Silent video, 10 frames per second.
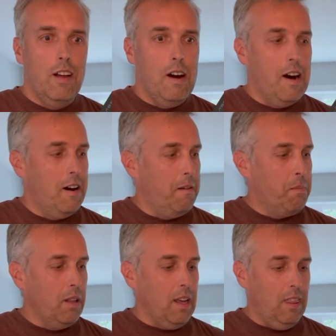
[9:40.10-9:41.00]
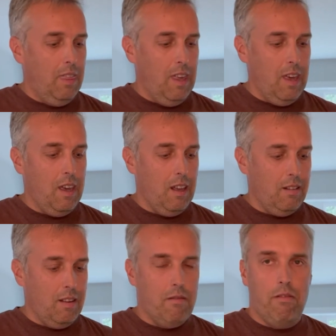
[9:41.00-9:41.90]
But I think it's
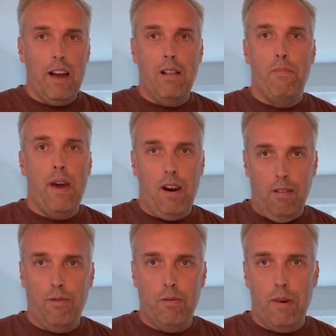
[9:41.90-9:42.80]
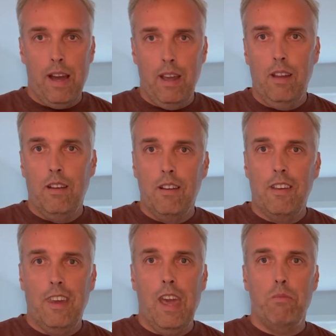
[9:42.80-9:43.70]
the right paddle for my
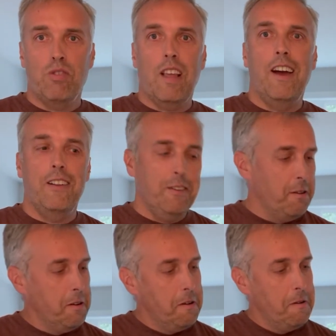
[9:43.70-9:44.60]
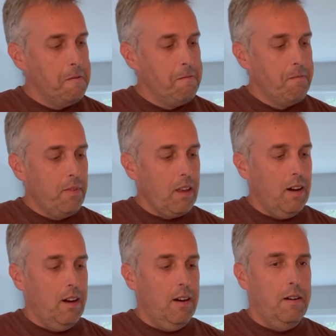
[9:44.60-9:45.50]
game style.
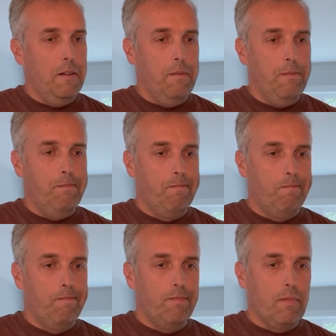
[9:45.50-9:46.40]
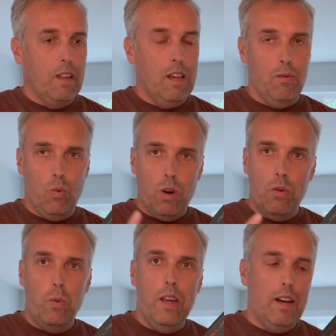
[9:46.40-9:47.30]
In 1
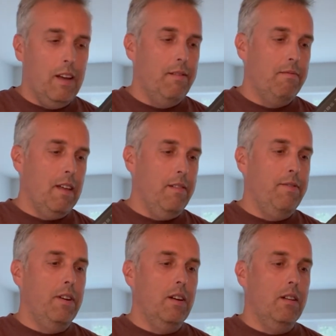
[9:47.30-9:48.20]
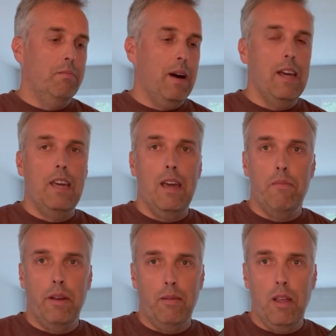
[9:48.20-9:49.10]
week, I feel my
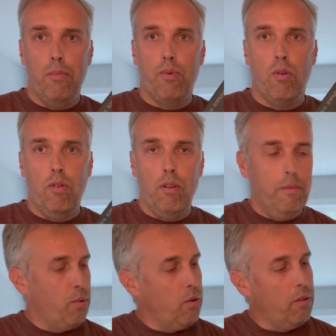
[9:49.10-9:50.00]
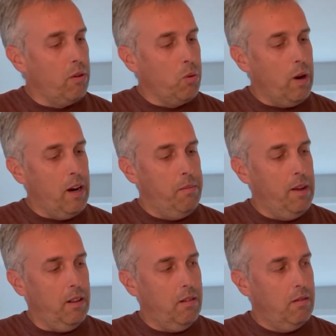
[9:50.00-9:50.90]
game improved quite a
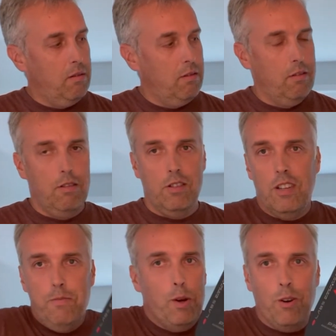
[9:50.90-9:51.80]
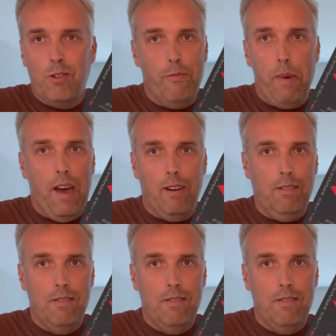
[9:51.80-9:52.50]
bit just because of the paddle.